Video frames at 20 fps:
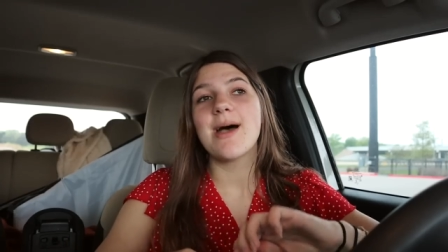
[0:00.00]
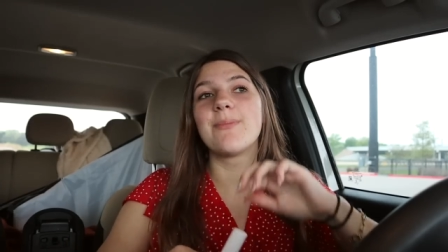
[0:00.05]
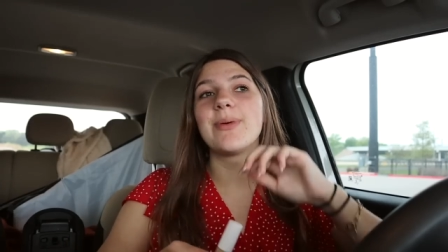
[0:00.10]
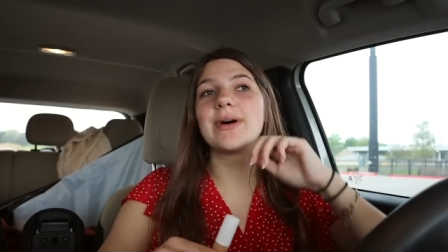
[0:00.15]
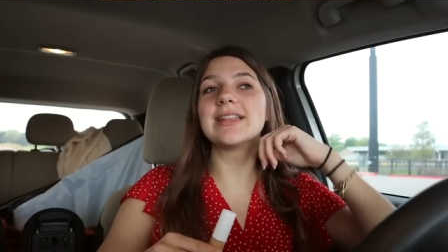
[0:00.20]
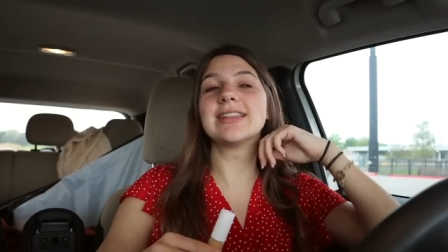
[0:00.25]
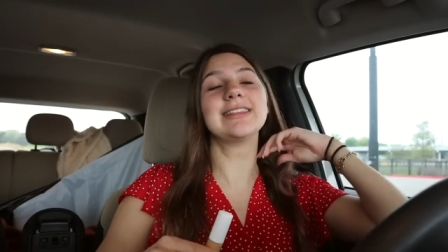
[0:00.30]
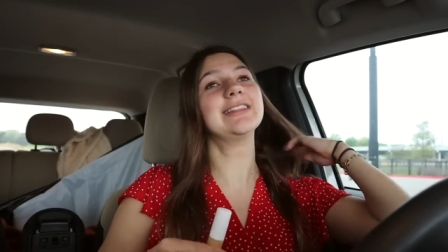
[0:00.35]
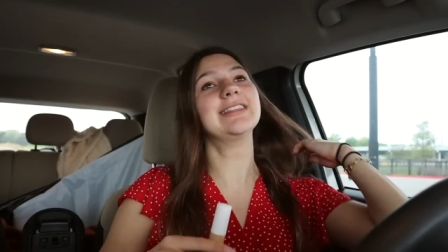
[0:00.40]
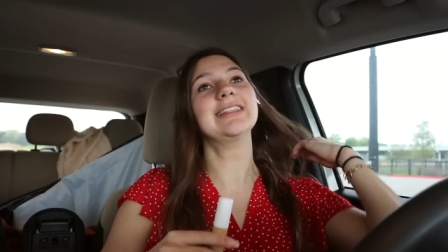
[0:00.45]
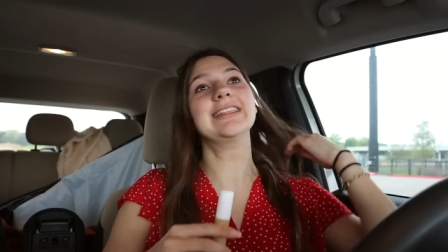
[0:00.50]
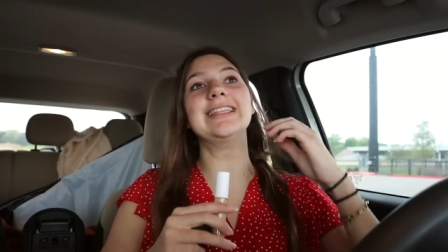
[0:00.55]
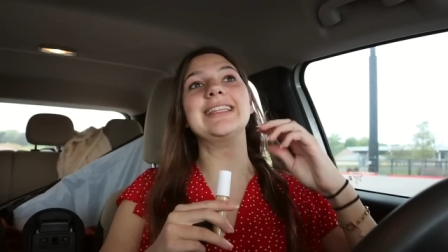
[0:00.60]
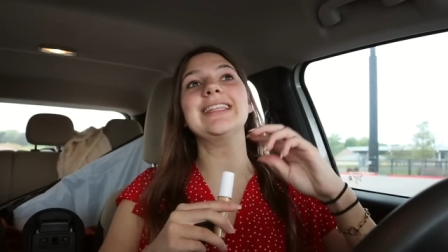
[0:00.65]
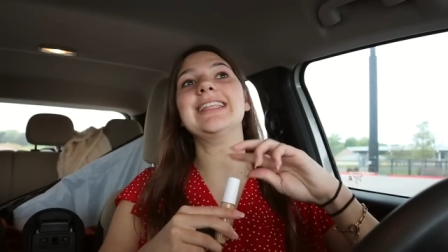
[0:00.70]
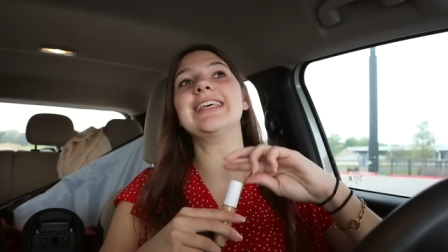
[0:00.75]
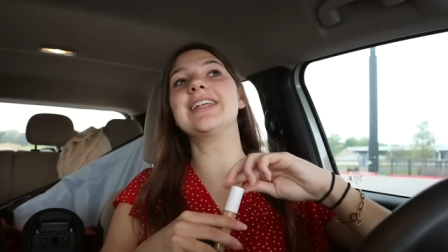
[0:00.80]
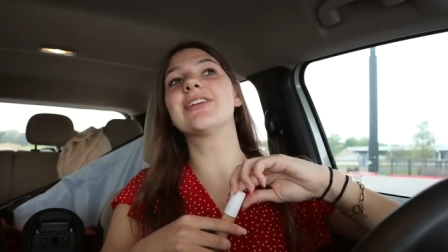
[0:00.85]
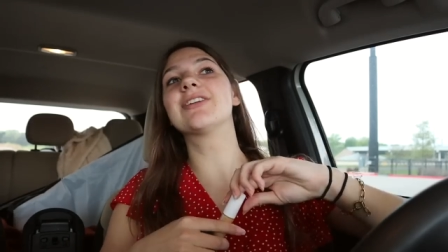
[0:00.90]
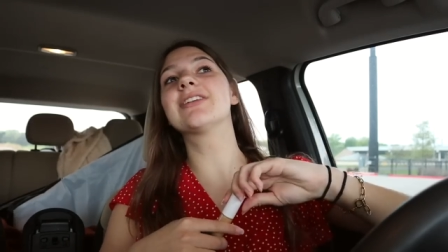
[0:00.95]
but
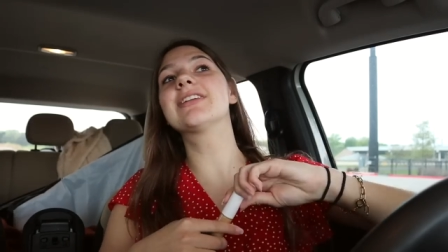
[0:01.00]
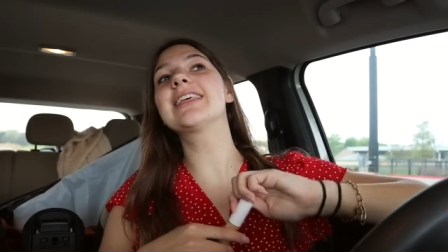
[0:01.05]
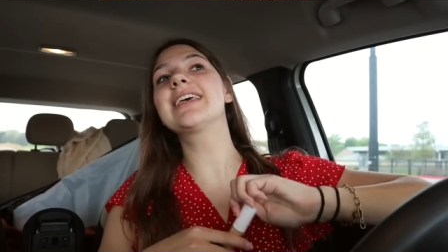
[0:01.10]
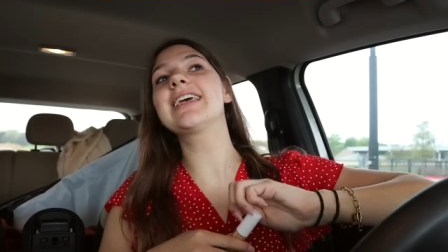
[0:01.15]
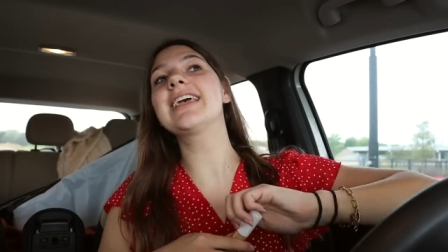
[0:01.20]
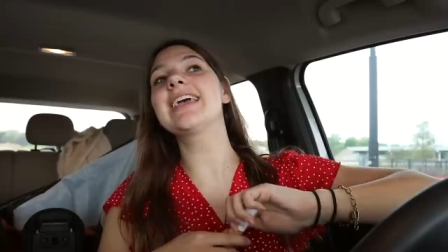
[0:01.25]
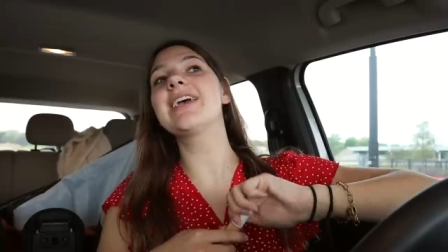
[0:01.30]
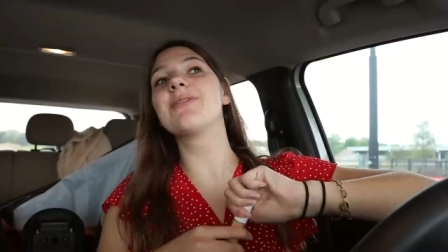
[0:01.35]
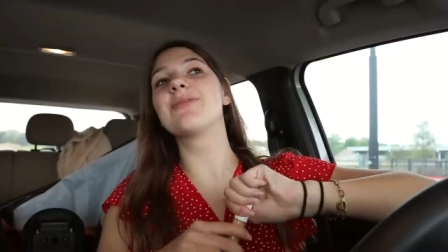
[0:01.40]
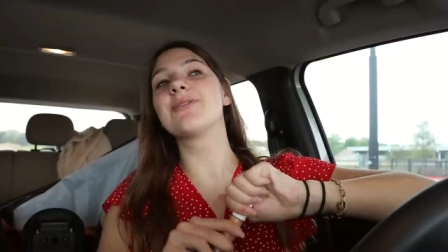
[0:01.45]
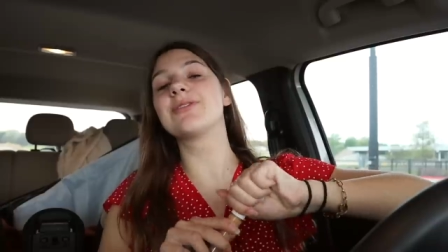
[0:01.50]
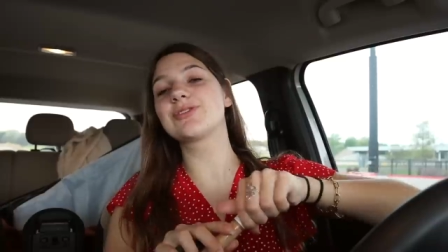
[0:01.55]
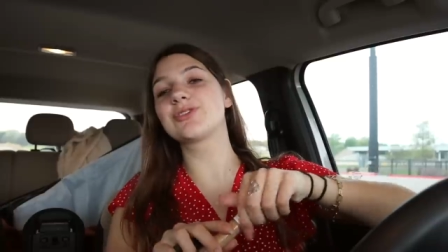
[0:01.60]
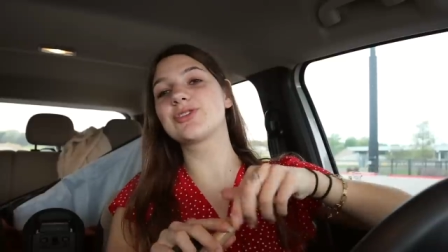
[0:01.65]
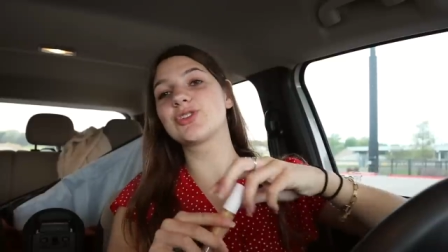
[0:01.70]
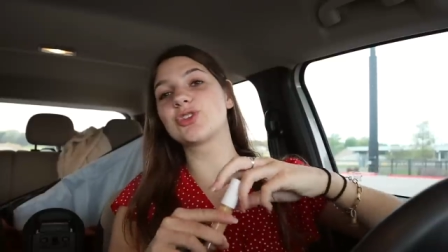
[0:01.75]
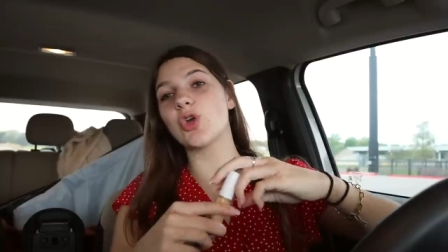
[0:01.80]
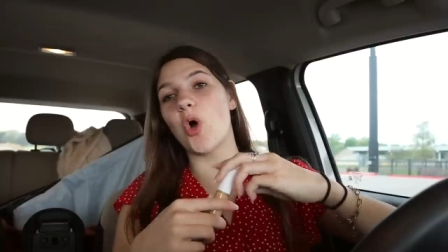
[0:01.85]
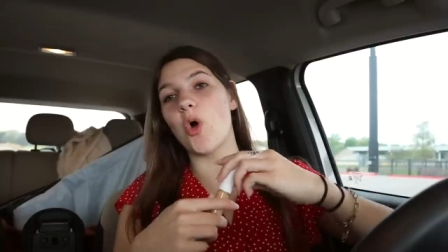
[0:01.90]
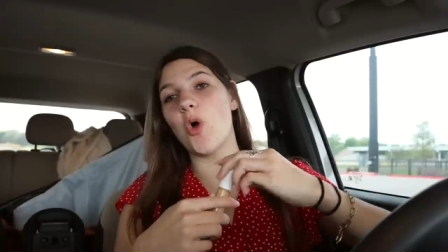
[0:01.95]
literally it was
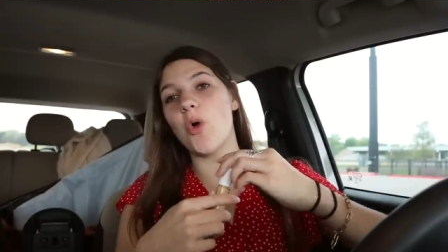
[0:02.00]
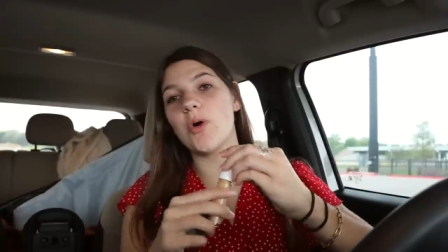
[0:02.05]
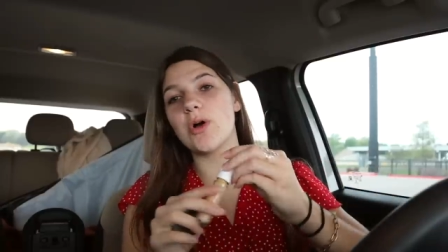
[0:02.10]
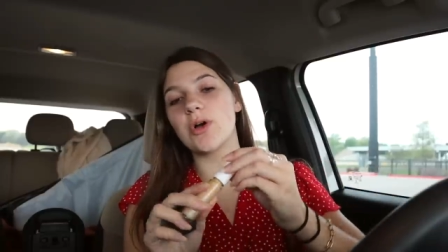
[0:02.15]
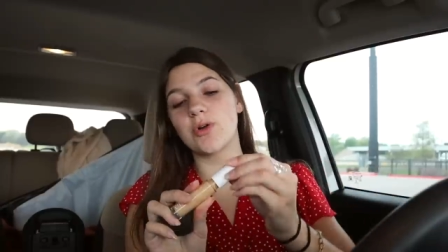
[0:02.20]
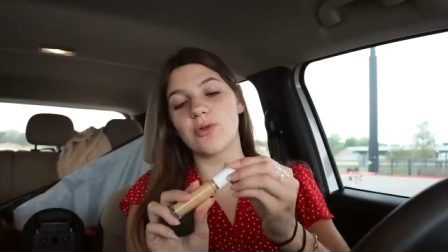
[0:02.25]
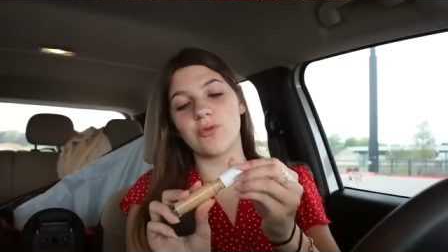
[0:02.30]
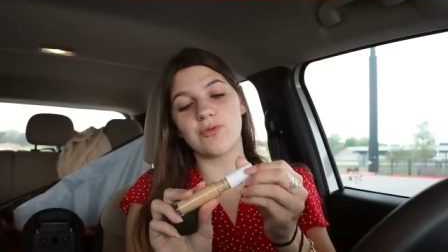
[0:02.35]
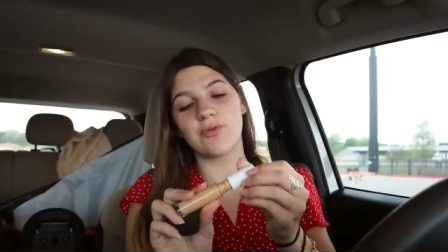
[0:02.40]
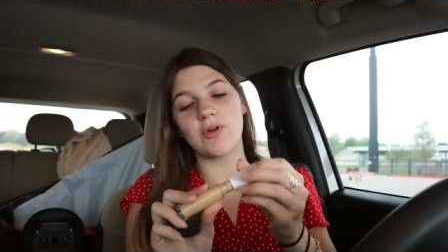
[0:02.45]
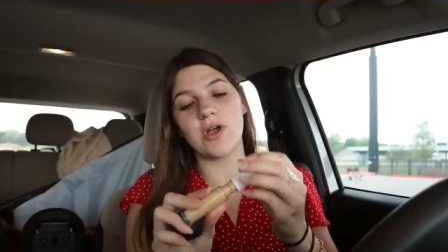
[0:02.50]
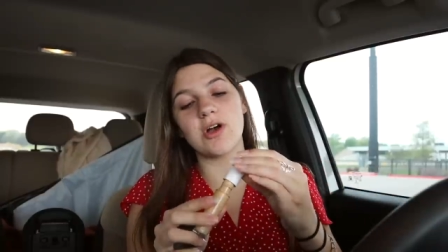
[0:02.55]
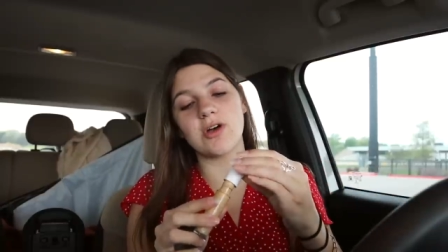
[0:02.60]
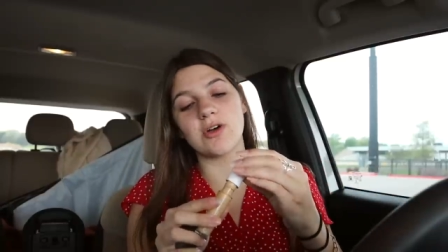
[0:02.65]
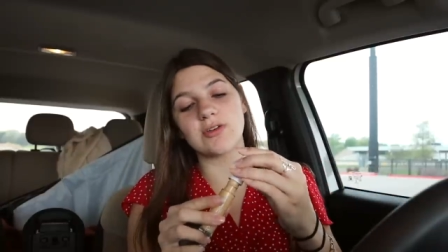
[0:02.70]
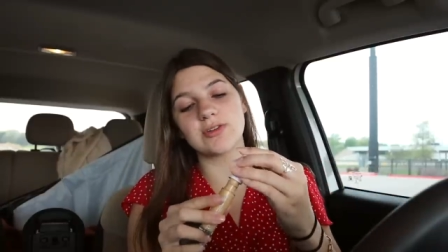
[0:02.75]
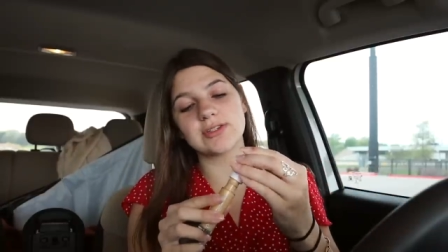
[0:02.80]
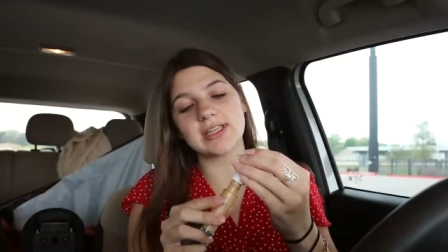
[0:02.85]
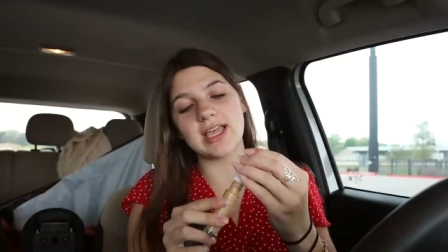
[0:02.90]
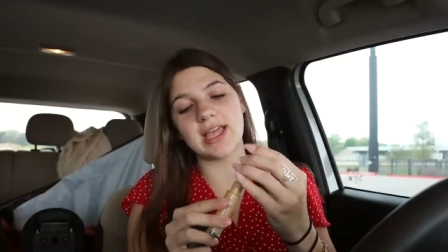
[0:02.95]
so
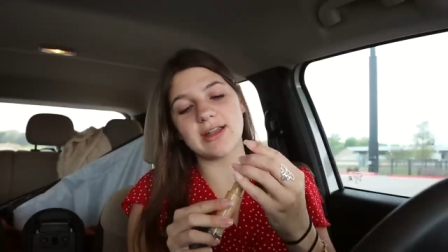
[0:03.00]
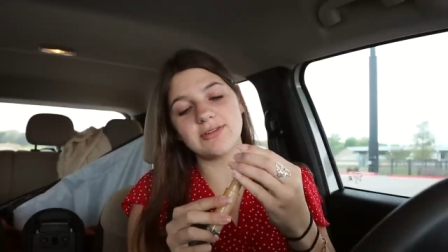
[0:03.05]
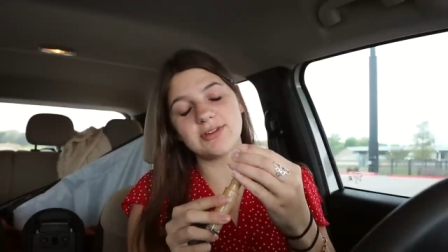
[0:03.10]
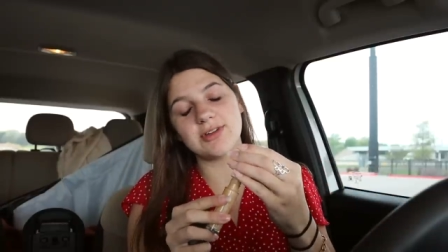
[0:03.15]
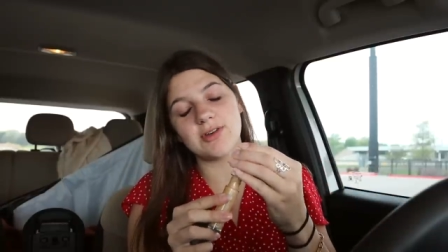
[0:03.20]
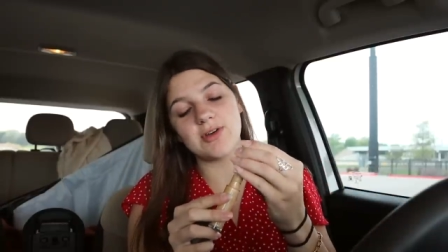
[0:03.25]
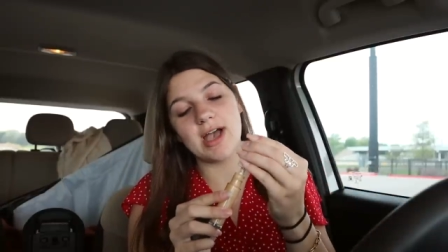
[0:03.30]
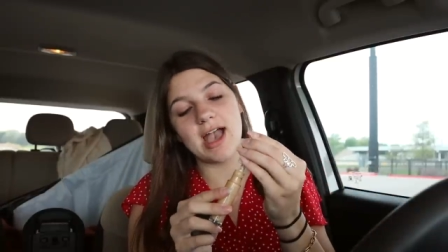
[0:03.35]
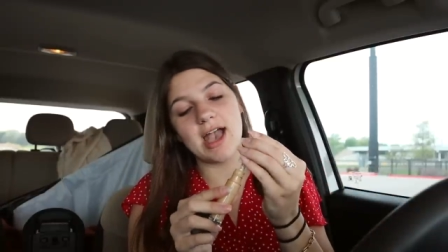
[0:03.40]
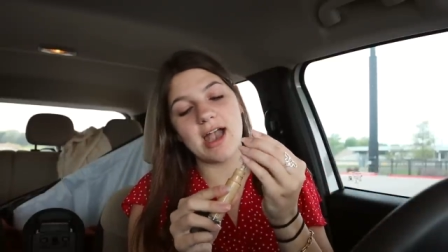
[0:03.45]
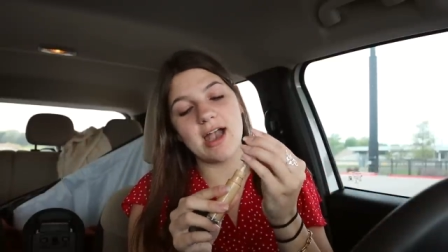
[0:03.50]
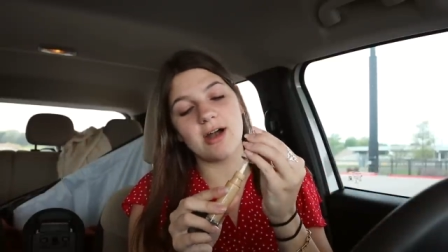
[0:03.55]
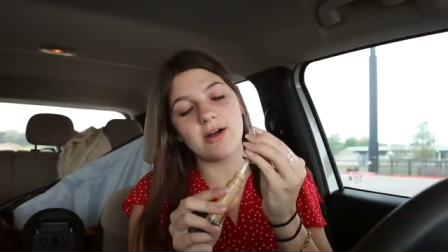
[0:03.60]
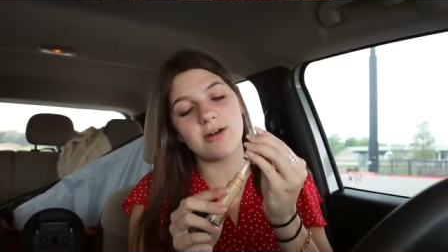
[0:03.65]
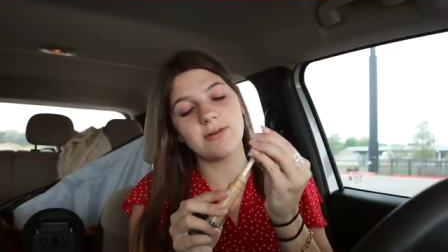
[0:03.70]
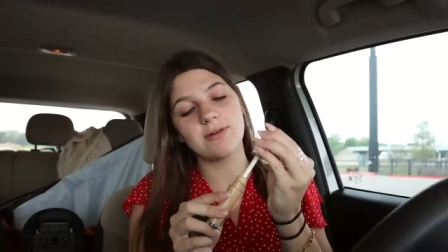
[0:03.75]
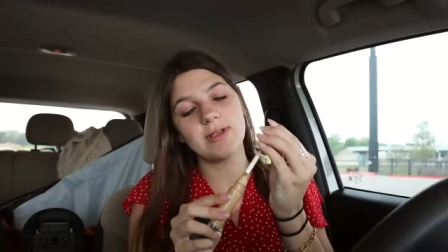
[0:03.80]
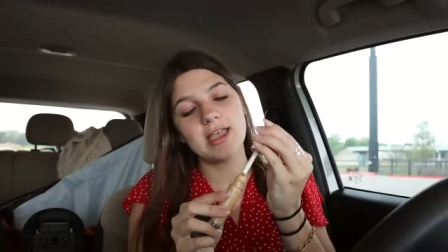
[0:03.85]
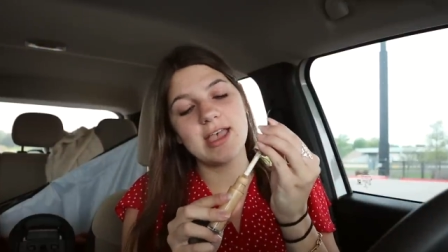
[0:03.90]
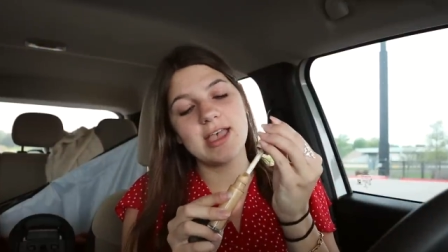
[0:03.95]
gross I don't know
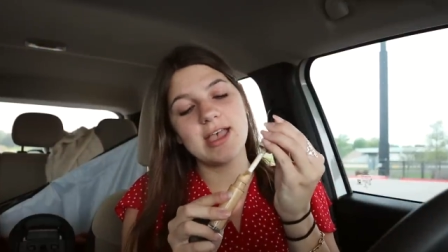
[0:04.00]
how